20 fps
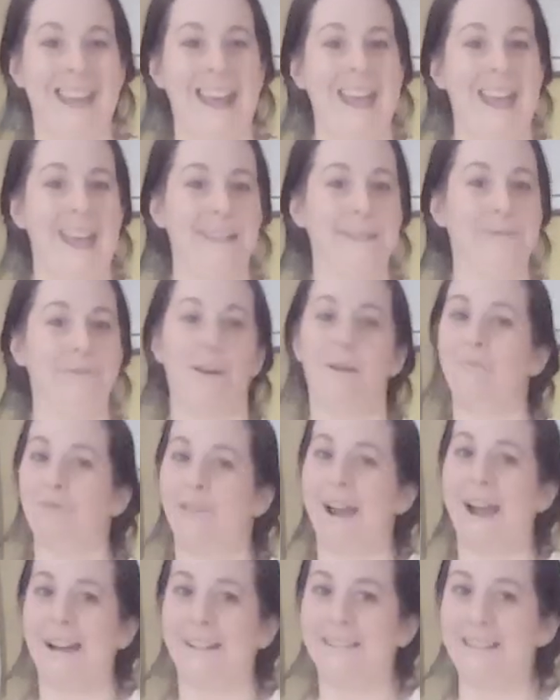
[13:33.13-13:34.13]
It's from
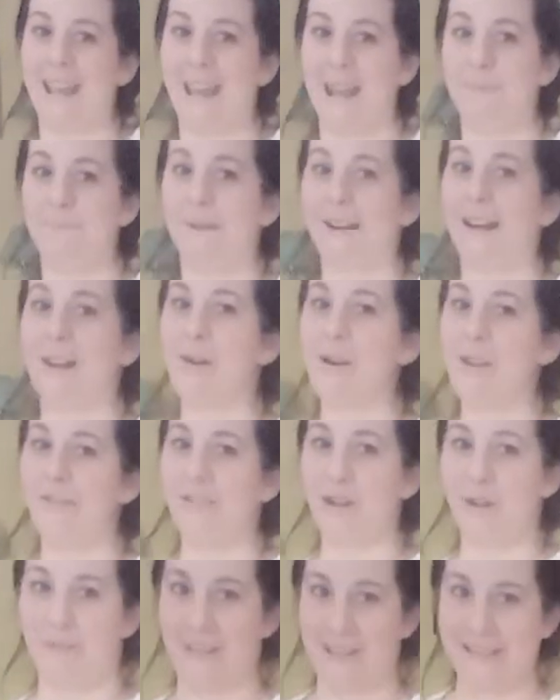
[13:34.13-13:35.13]
Rock Tape, and I don't even
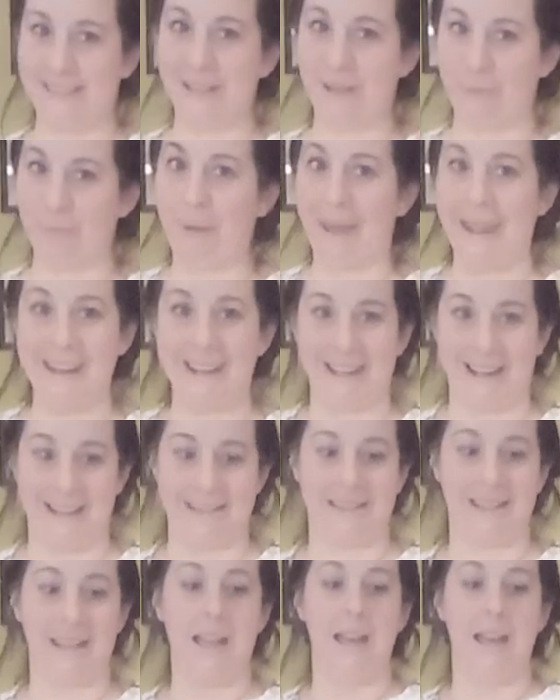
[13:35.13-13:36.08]
know if they still make it.